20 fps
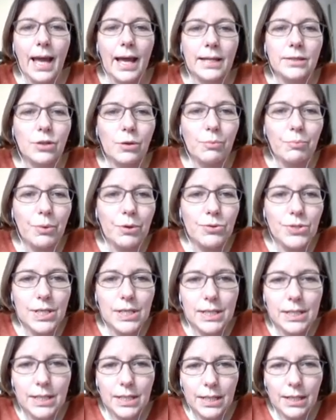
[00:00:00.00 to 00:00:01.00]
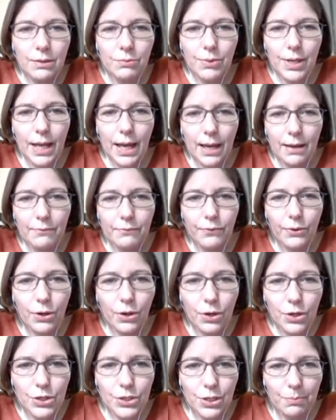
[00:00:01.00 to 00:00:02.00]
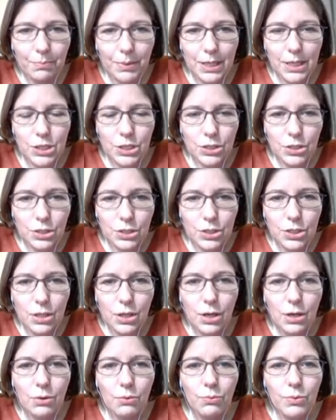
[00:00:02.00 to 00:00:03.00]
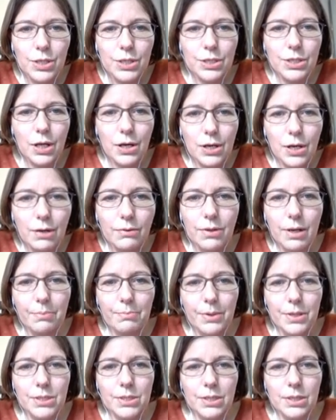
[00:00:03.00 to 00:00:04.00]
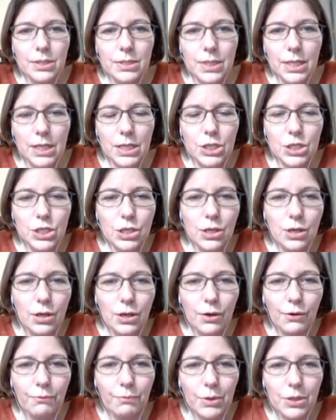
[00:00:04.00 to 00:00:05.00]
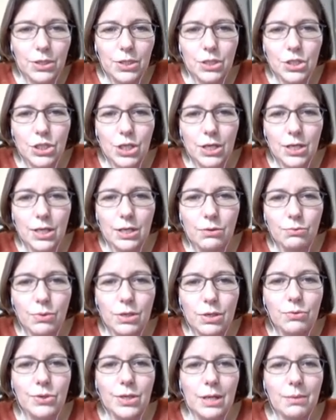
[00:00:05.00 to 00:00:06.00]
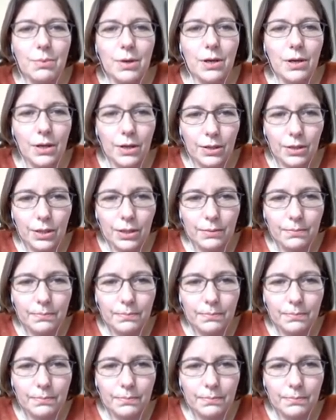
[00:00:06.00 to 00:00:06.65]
And oppositely, we have other patients with a lower percentage of potentially recruitable lung.